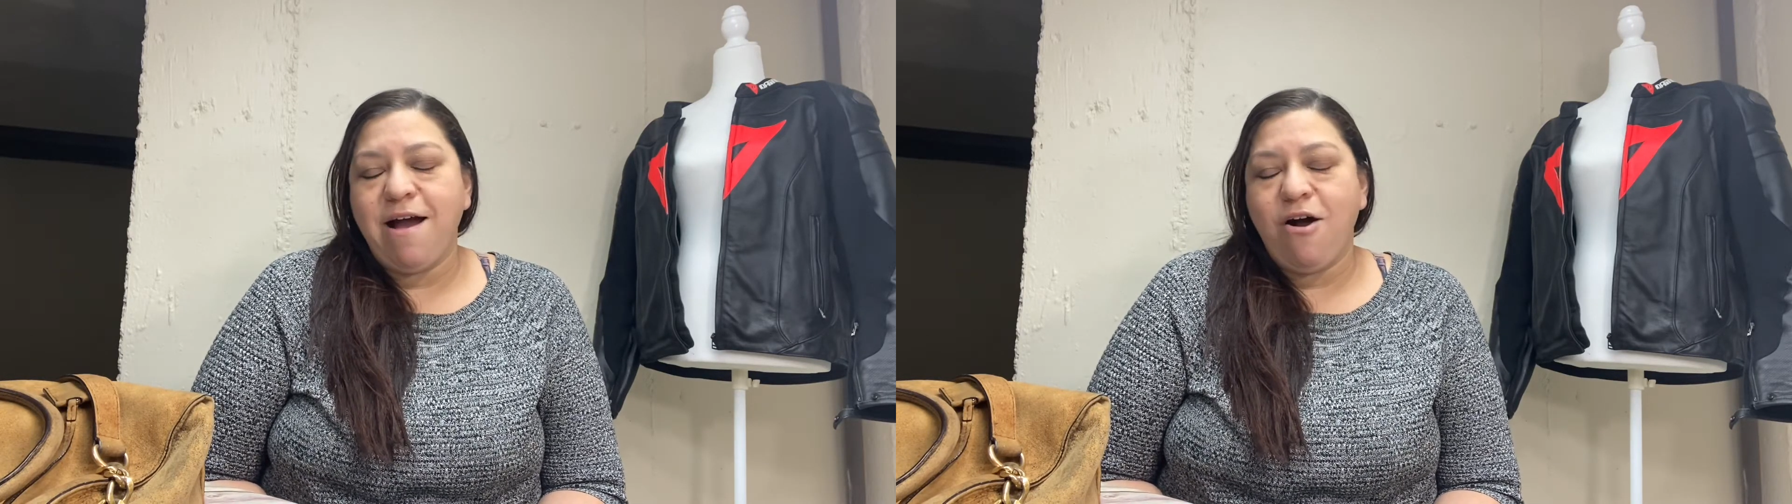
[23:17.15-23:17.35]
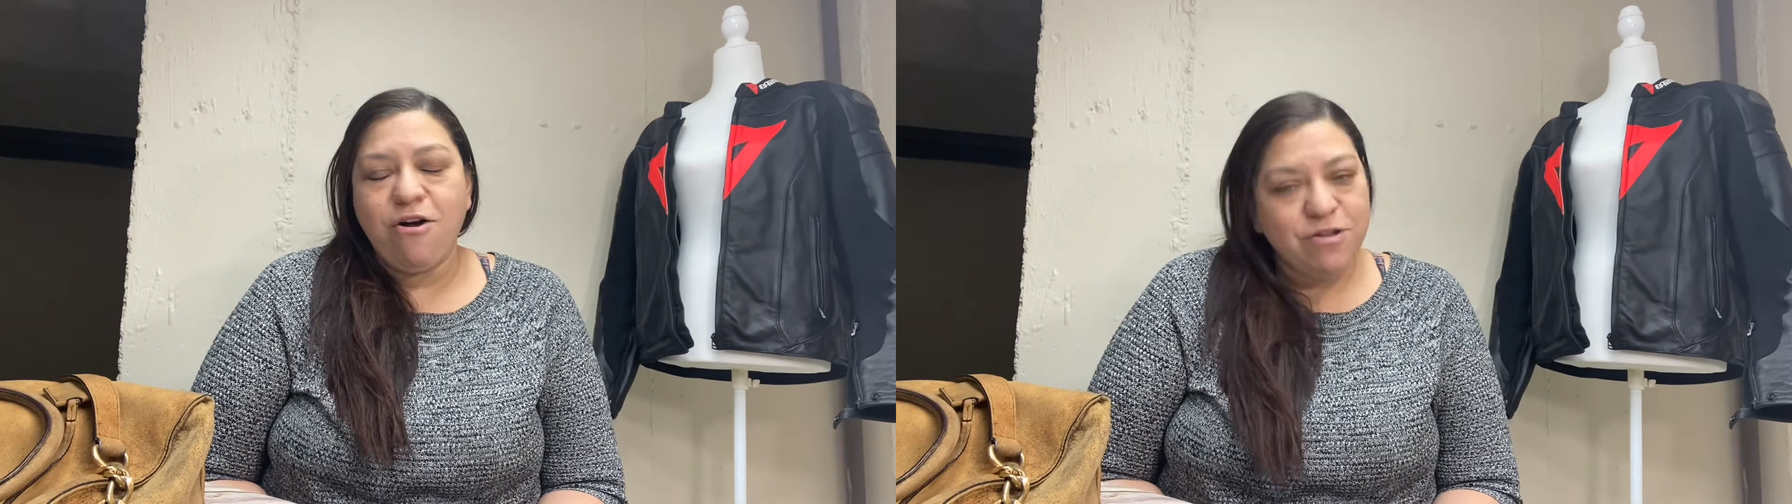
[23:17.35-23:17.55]

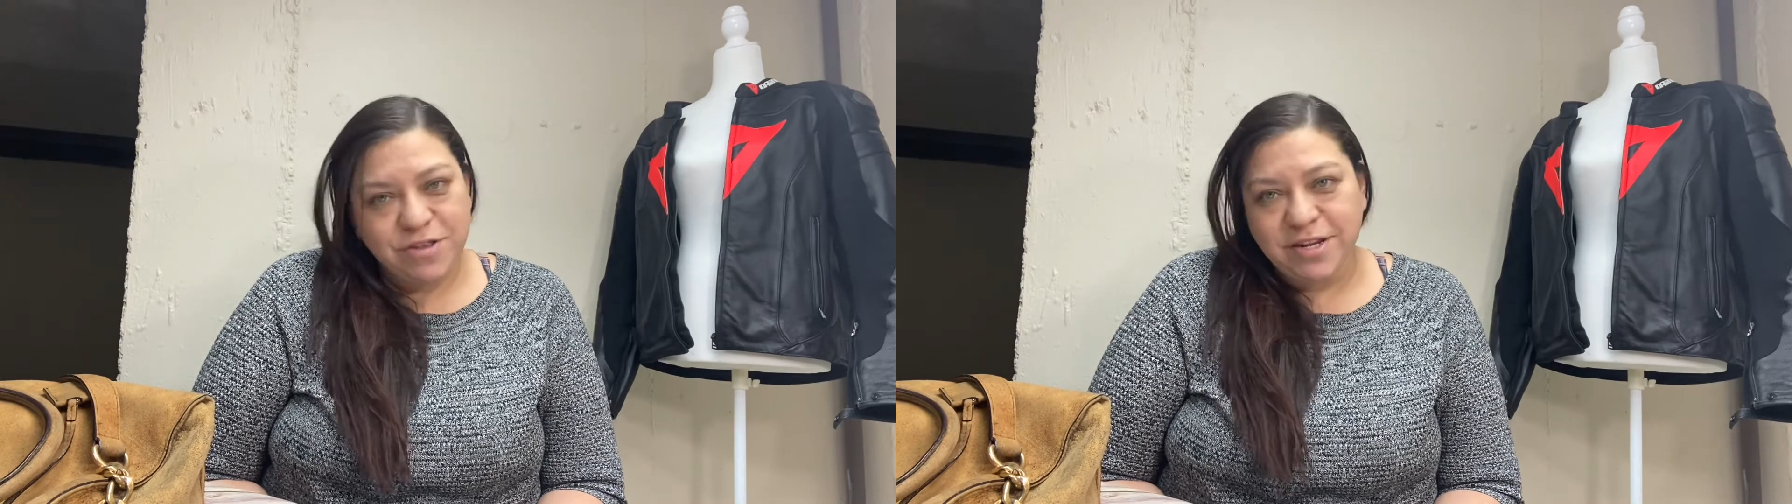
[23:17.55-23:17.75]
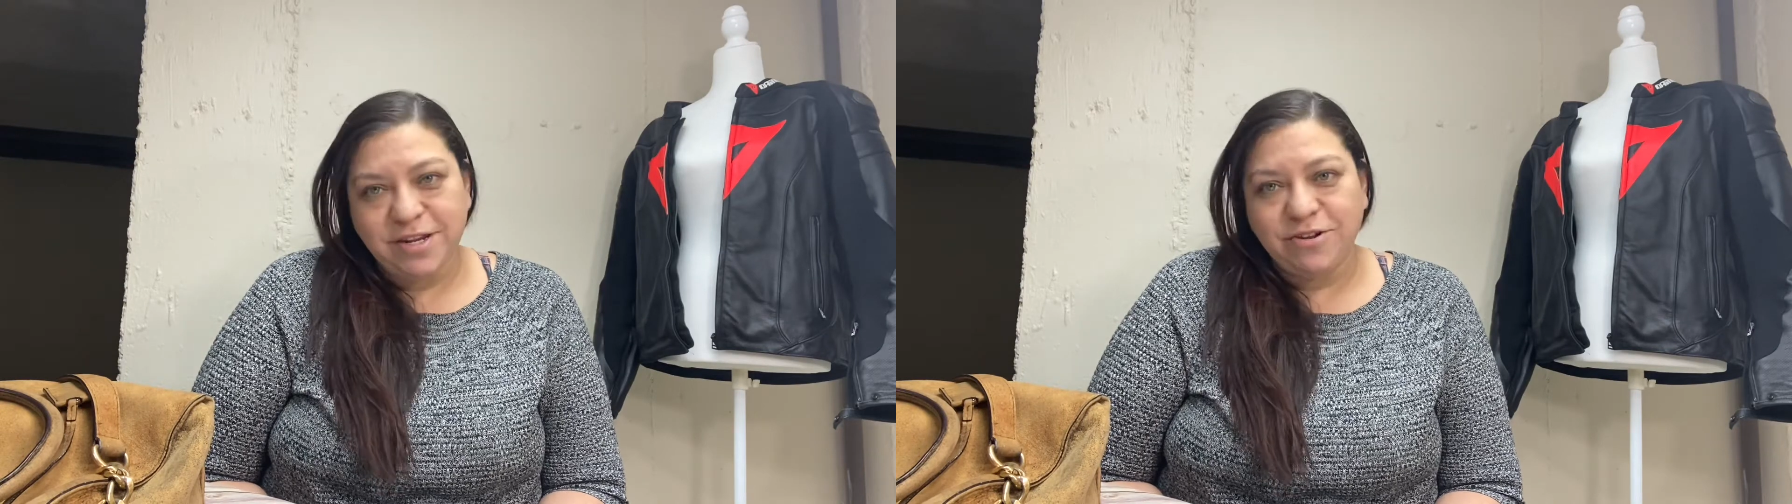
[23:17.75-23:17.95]
all the
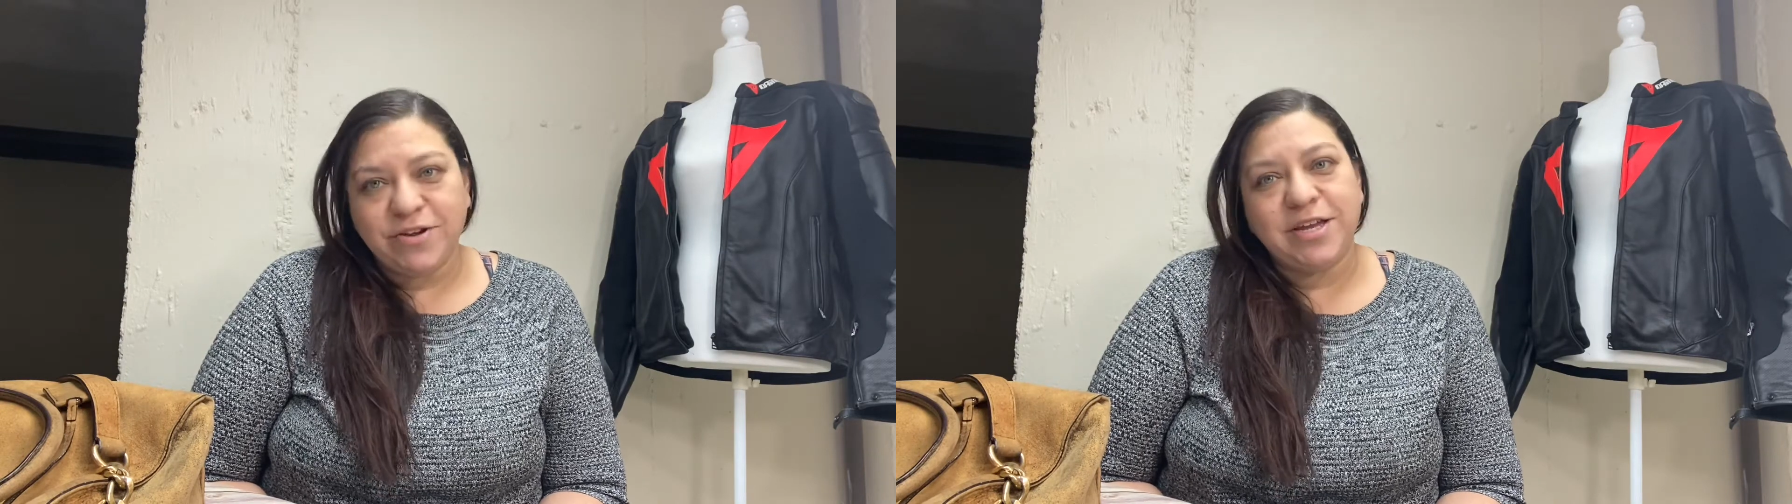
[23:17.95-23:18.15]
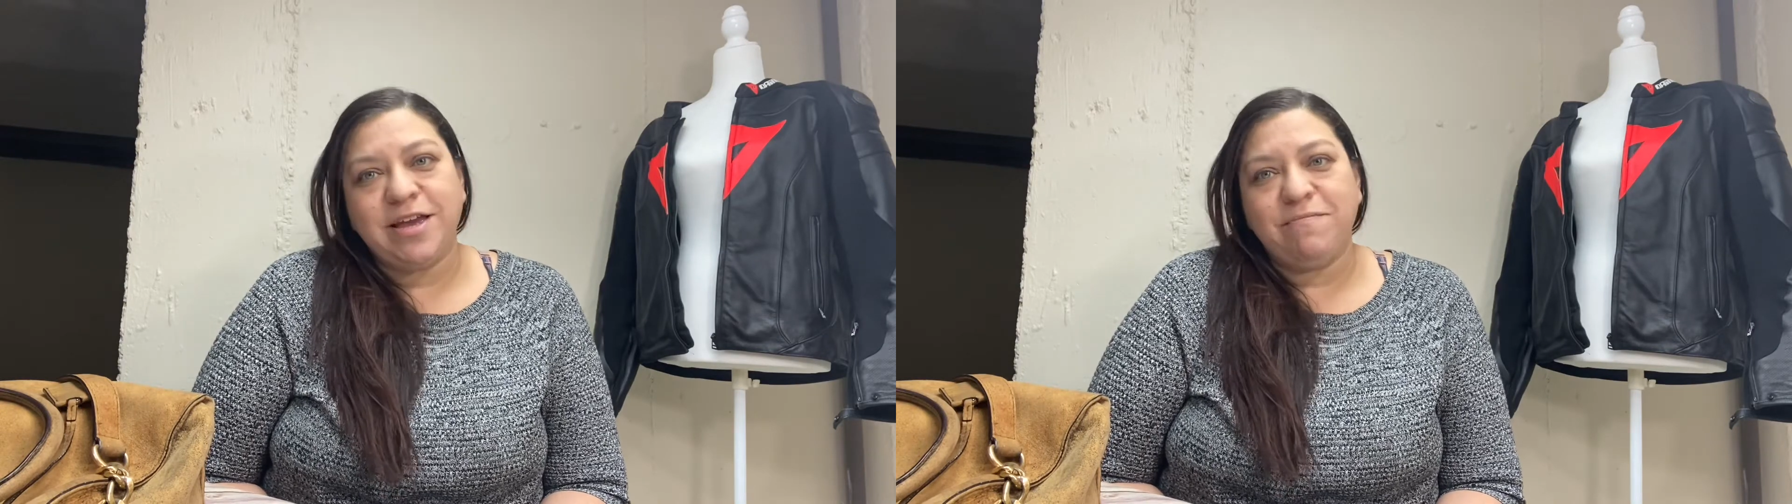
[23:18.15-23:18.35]
nitty
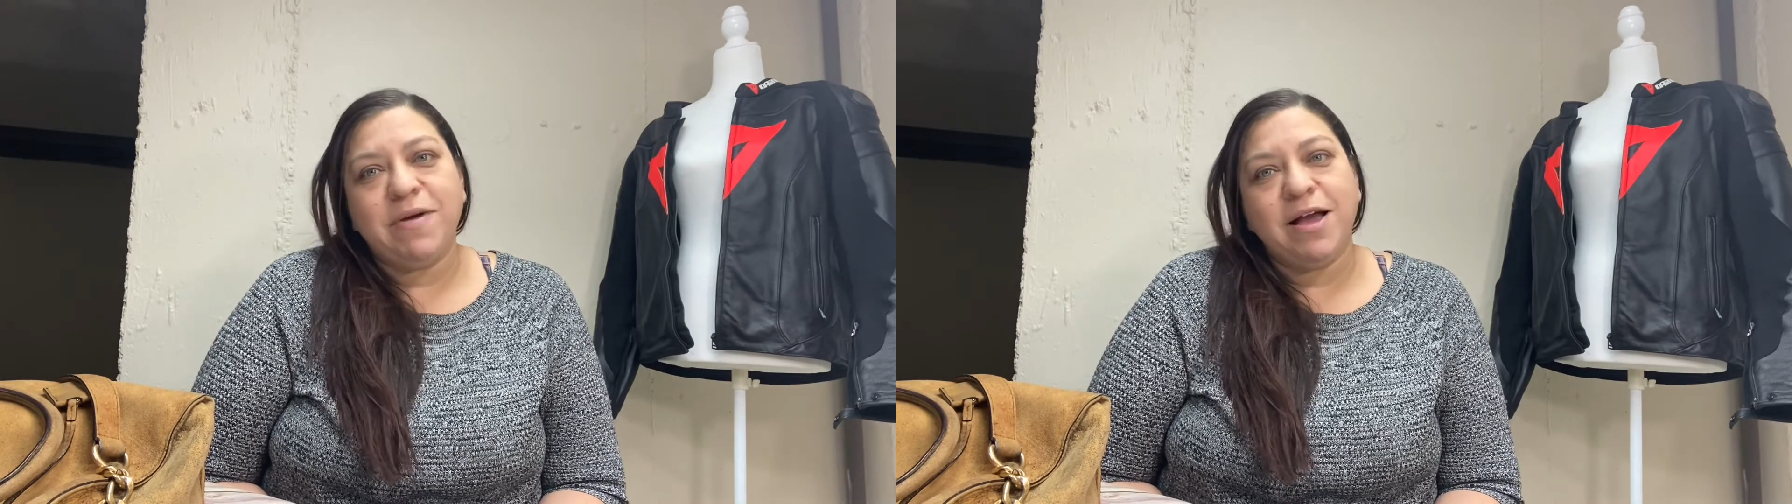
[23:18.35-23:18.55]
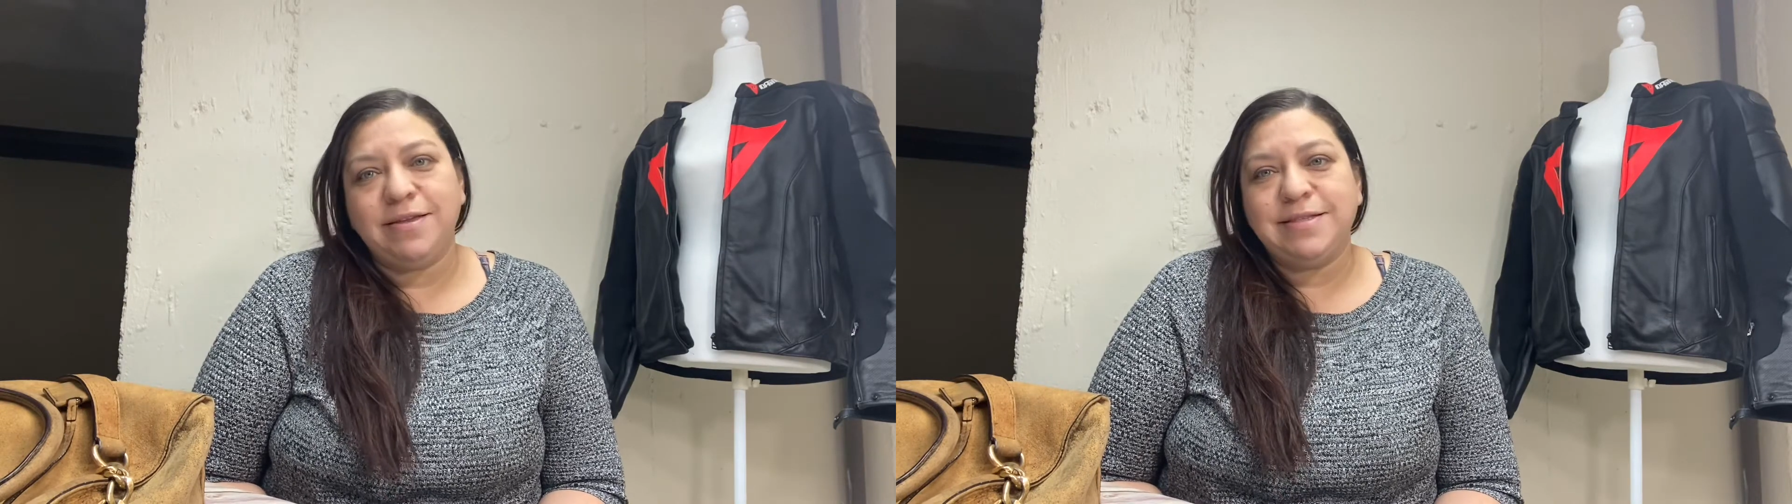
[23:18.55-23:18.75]
gritty and
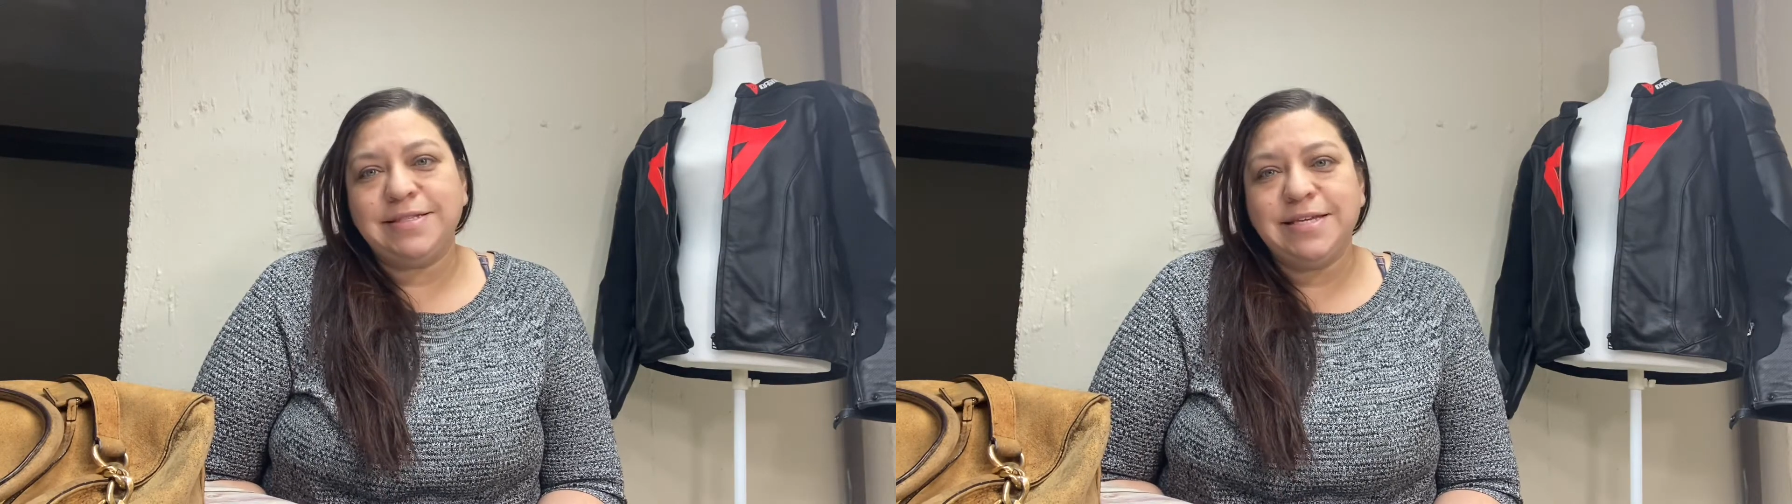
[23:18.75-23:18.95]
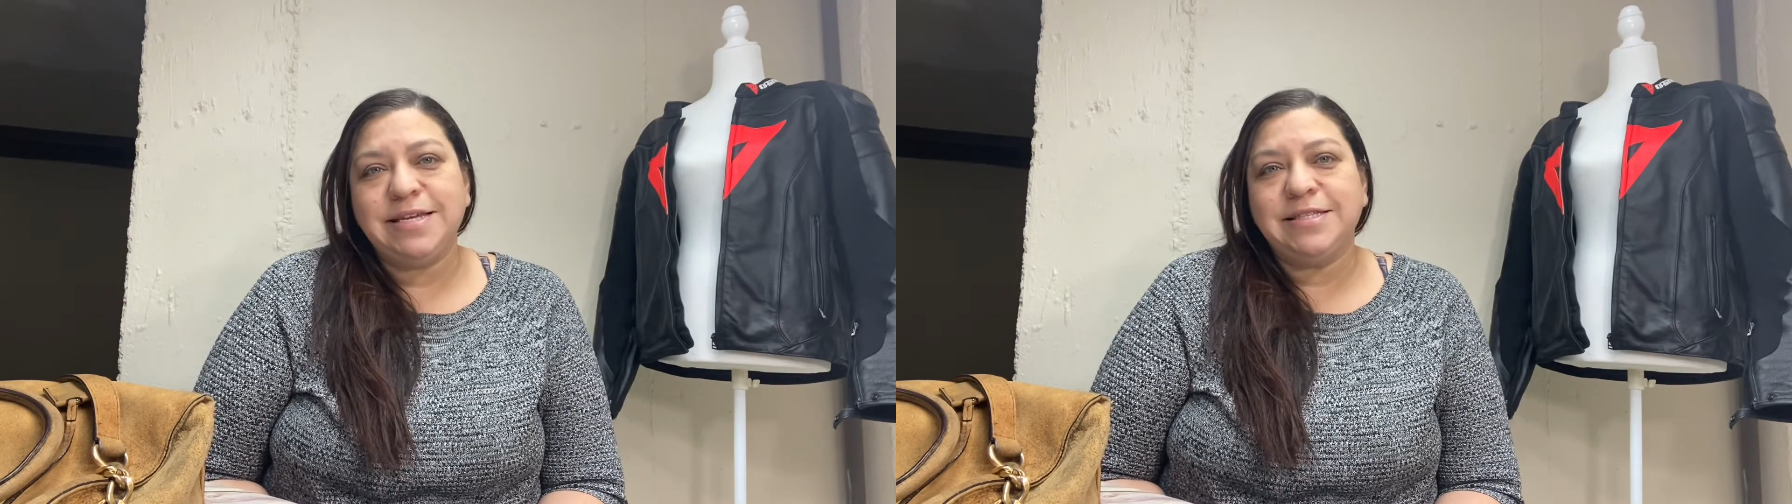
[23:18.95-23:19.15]
behind the
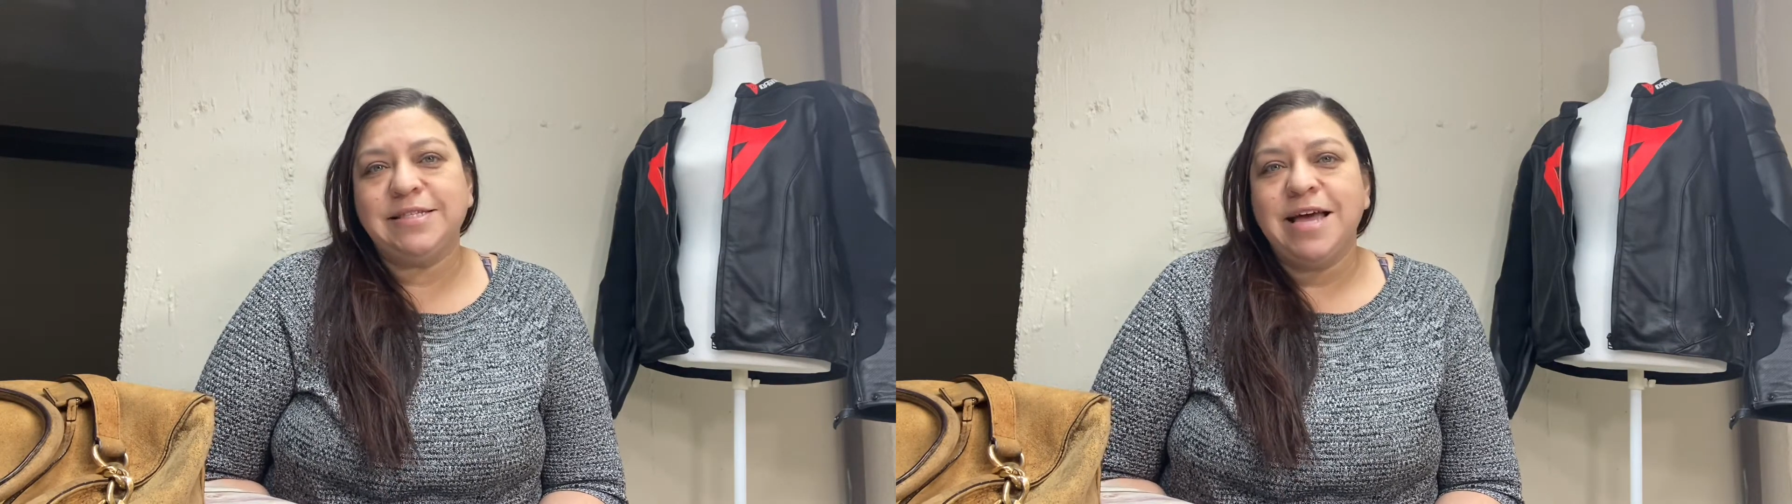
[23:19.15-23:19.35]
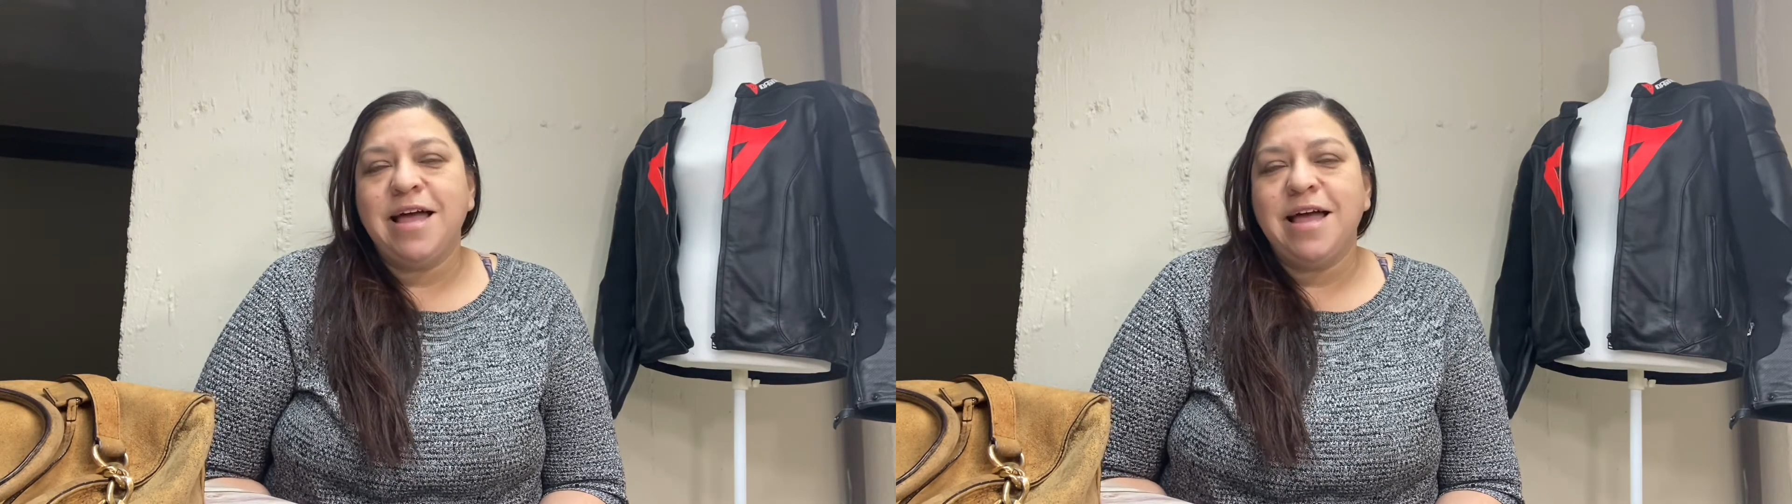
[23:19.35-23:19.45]
scenes,